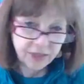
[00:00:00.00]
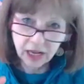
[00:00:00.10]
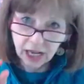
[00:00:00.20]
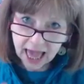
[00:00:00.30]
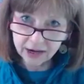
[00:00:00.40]

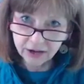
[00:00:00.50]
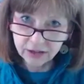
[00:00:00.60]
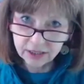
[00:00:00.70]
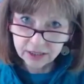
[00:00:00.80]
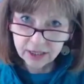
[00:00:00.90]
the
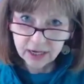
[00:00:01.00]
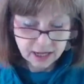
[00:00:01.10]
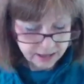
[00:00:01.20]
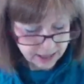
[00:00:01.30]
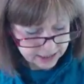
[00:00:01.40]
letters
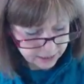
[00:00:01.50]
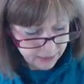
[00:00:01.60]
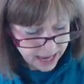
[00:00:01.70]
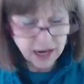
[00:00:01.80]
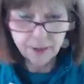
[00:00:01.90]
that
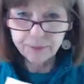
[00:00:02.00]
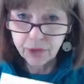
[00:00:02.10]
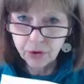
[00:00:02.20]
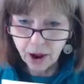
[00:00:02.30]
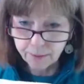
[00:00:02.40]
make
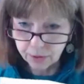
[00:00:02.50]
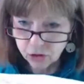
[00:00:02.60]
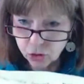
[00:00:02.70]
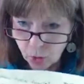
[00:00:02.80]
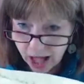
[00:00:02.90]
up the
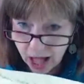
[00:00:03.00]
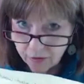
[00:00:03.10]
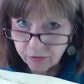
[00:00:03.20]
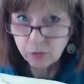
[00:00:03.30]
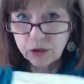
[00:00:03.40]
number
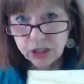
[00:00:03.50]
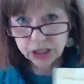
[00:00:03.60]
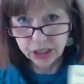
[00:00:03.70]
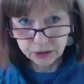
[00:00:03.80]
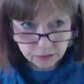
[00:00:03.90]
12,
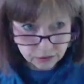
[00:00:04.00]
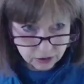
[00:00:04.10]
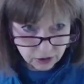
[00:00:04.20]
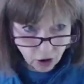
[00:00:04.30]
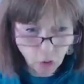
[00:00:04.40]
which is an
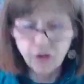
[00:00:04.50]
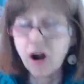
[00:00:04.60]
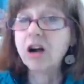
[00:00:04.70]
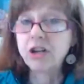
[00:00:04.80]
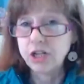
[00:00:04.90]

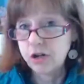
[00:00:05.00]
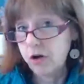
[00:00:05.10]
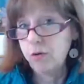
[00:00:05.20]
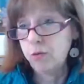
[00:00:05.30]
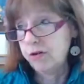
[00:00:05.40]
overarching
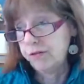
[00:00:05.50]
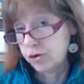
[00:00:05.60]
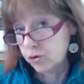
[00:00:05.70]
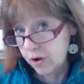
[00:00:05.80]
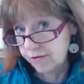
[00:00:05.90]
code word for
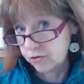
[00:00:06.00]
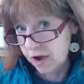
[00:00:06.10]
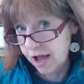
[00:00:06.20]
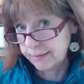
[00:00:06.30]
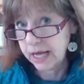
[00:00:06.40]
the 12
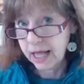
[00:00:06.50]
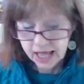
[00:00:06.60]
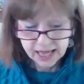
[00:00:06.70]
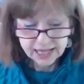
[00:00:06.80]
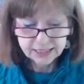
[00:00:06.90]
tribes.
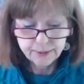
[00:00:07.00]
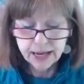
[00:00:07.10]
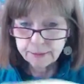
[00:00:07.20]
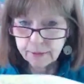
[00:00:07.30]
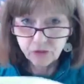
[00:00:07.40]
It's
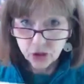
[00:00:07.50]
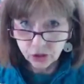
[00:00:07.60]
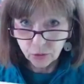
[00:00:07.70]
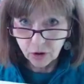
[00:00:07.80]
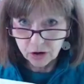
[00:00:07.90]
made up of
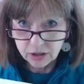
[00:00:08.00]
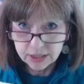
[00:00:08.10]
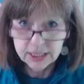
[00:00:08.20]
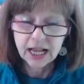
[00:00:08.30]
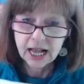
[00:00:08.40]
two
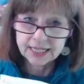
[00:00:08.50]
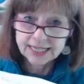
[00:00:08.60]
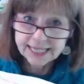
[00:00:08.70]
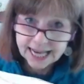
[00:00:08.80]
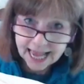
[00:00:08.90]
words, a
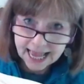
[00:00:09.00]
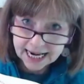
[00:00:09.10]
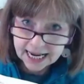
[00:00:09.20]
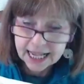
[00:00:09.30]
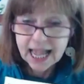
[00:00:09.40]

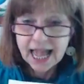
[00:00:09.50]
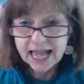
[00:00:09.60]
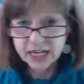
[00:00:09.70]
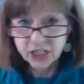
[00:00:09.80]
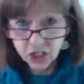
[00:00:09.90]
10
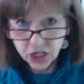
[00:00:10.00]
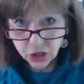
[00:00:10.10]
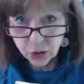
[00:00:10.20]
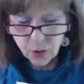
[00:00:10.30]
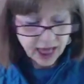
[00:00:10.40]
and a
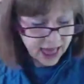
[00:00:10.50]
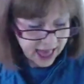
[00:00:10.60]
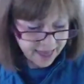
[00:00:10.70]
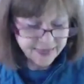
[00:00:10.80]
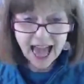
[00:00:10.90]
2,
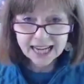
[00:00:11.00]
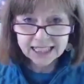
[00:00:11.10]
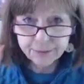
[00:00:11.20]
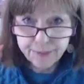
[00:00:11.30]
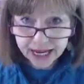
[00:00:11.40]
and that
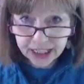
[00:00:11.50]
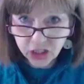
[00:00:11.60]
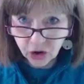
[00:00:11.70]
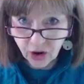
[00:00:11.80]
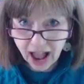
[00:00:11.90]
is a
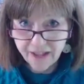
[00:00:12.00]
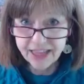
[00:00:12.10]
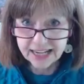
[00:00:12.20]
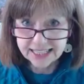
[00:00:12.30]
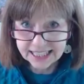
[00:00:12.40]

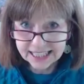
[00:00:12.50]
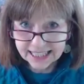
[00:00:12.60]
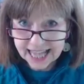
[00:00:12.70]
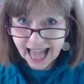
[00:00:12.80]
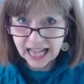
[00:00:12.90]
pictograph. That is the
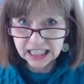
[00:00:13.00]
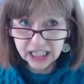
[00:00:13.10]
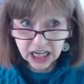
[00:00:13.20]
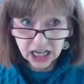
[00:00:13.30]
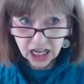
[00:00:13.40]

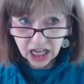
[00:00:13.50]
exact